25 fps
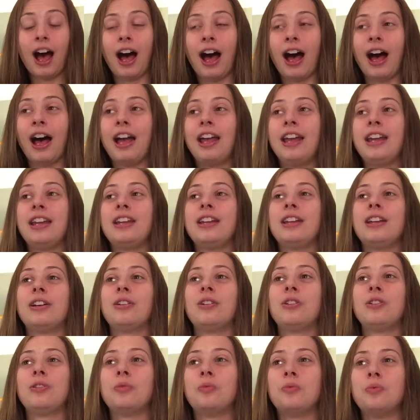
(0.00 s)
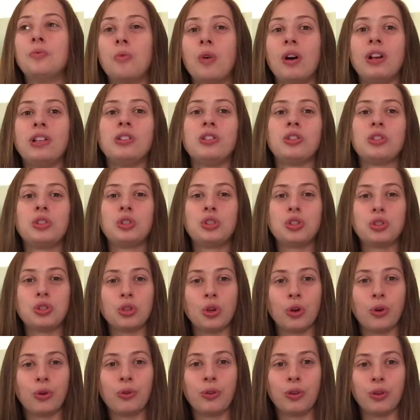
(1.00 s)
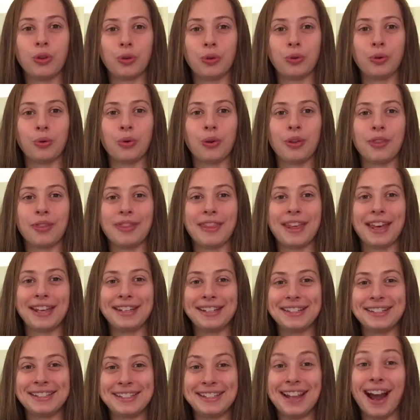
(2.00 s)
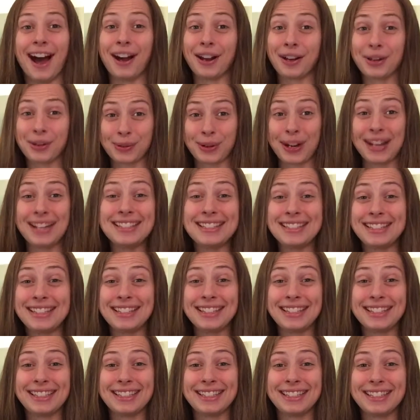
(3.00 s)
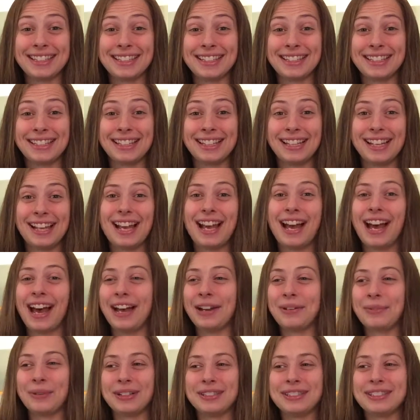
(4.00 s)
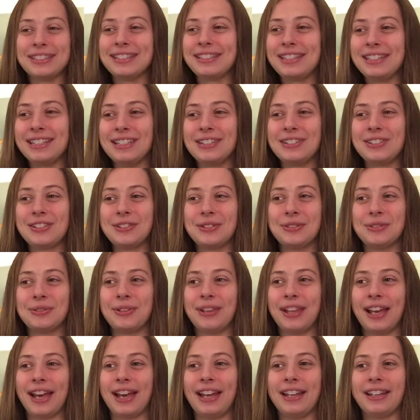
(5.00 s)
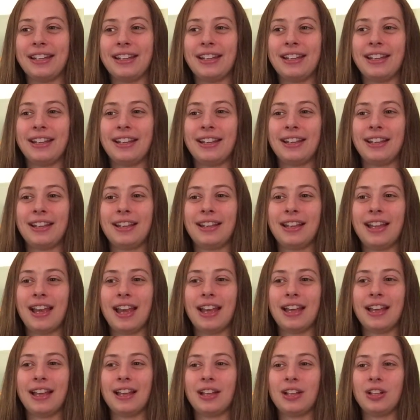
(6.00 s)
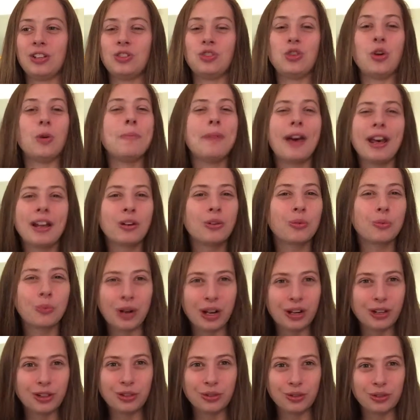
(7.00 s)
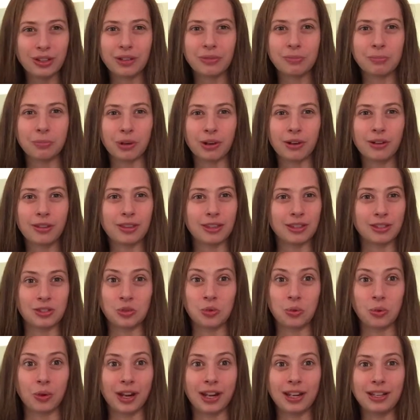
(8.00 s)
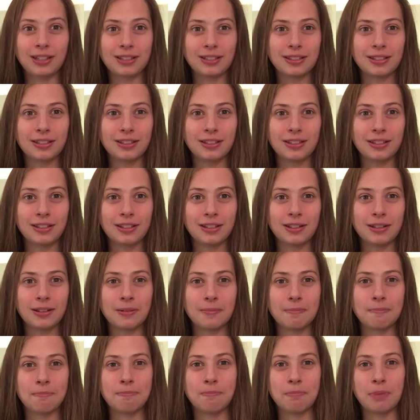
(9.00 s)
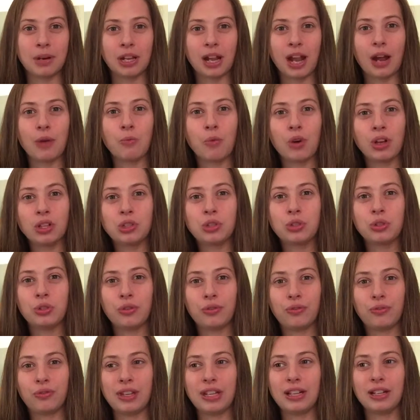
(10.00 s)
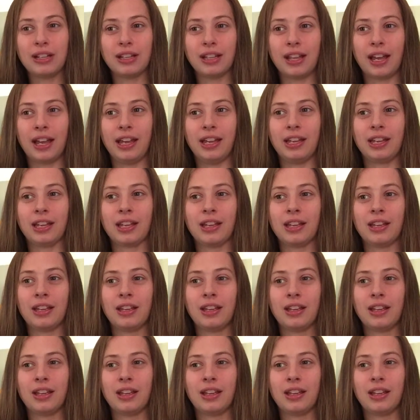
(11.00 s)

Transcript: I want to show you that it's not crazy. I want to teach you that no matter where you give birth, it's great, but I want you to feel like